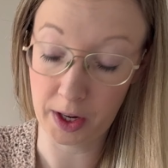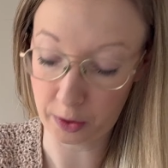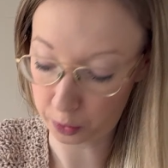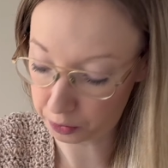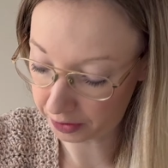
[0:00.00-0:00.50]
the
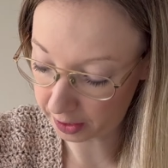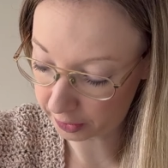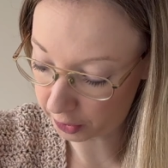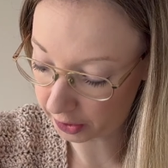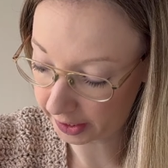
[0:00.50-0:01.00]
Oatfield
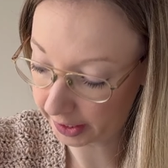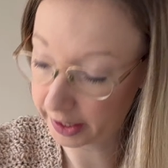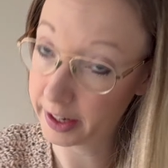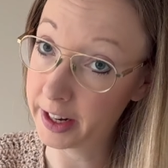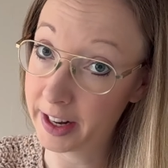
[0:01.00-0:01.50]
cardigan
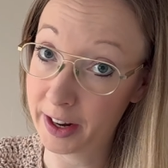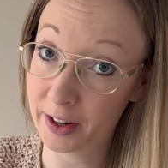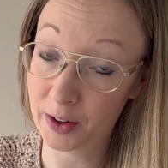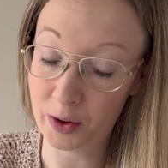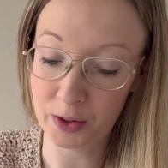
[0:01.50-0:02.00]
that I
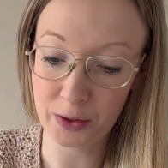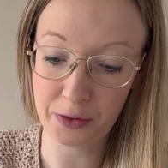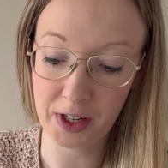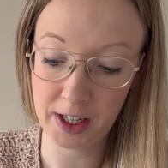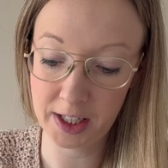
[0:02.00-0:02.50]
also
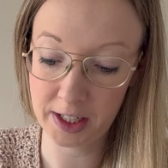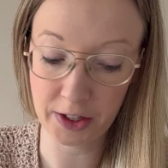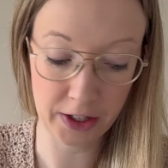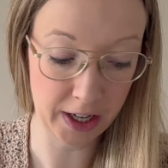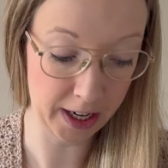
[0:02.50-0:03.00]
finished the
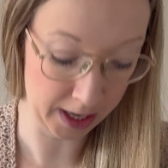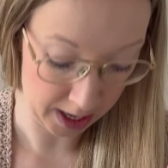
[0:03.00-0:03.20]
other day.